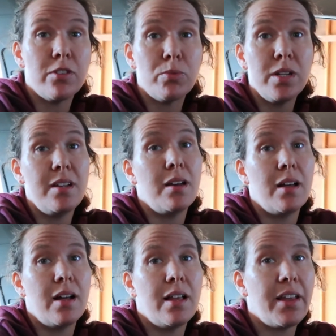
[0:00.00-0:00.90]

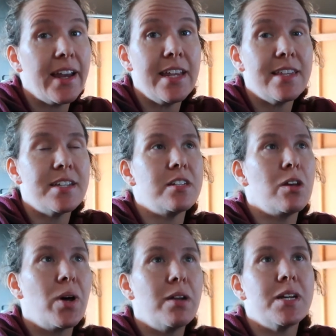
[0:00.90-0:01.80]
realigning this,
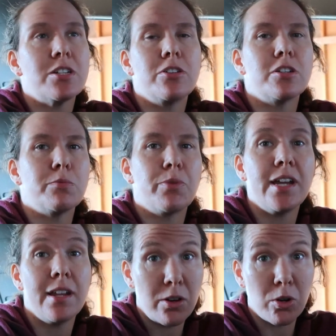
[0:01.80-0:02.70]
you want to make sure you're
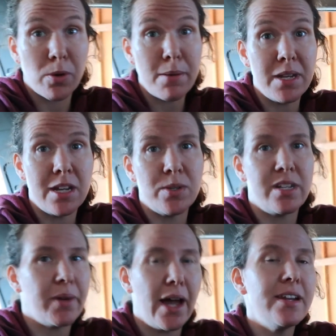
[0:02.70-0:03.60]
spraying it or wiping it with
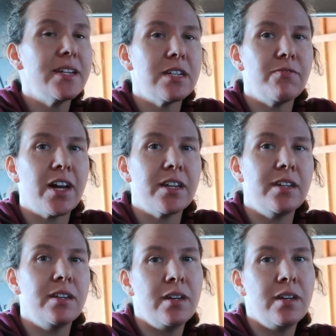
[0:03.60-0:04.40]
some kind of disinfectant.